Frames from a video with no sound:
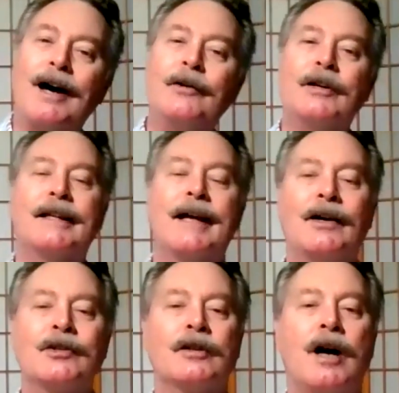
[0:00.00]
one hundred
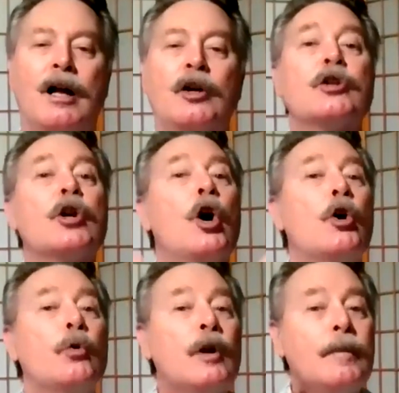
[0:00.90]
thousand dollars
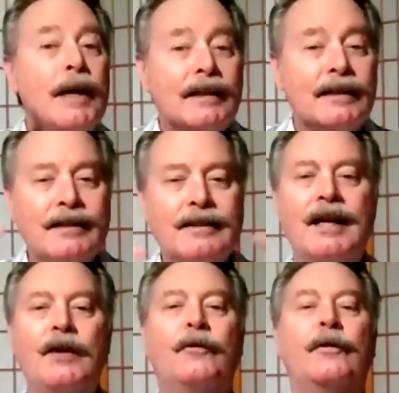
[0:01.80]
remains
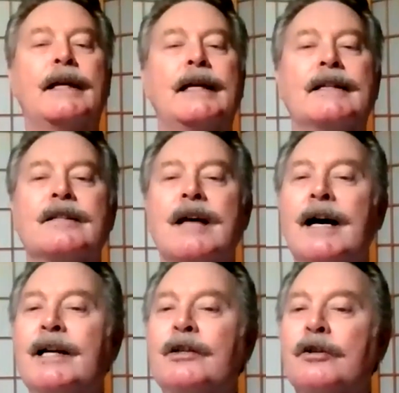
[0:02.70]
safely
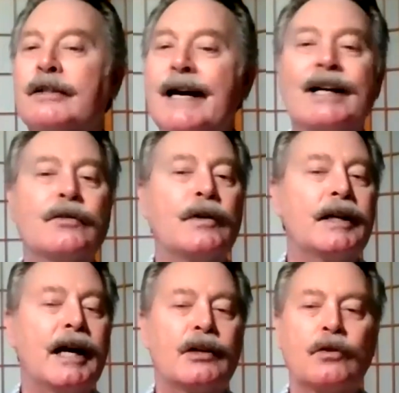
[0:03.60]
inside your
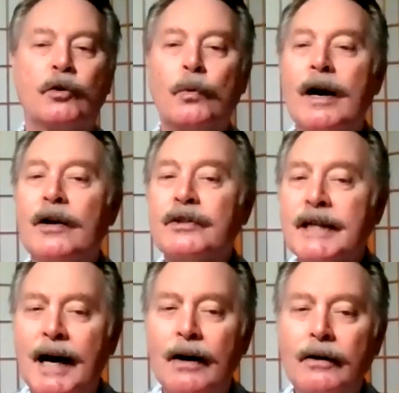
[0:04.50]
tax-free cash growth warehouse
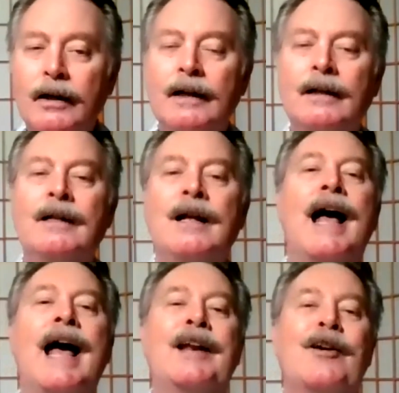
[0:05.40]
account
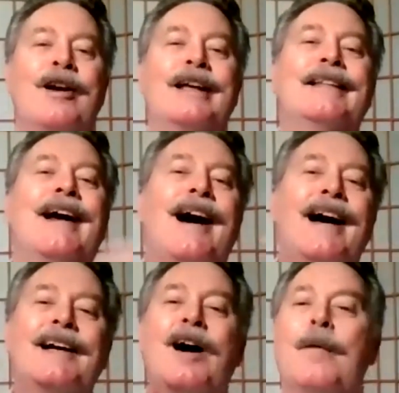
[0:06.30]
and earning the
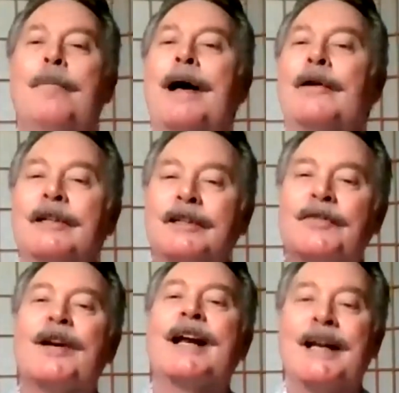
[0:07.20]
high compounding
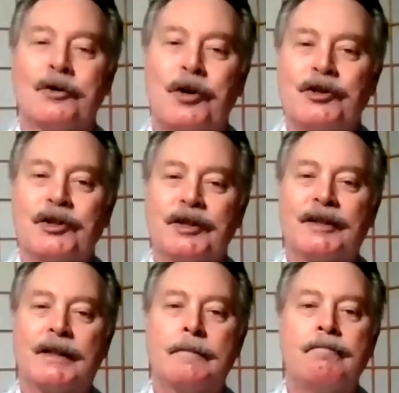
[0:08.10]
dividend interest.
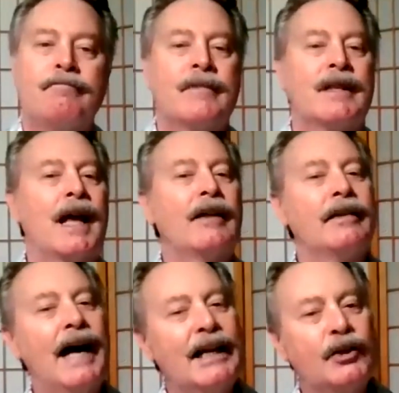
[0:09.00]
Now,
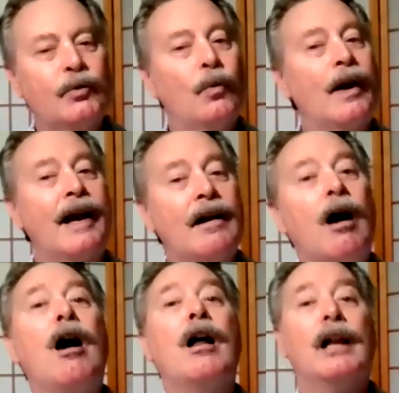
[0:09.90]
that's what I
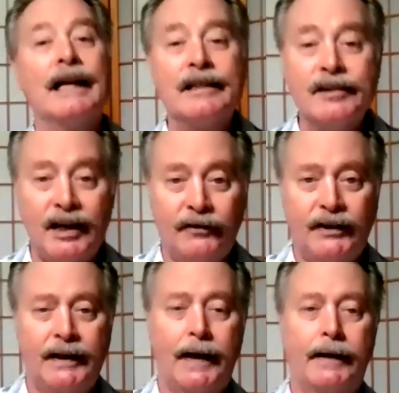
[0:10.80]
call a
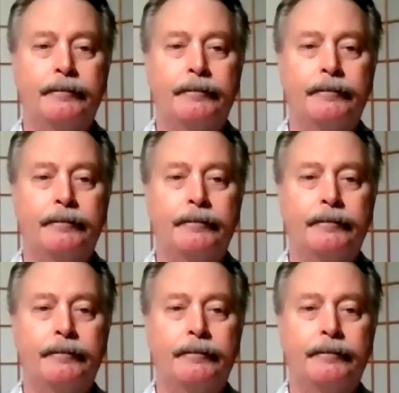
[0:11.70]
safety net.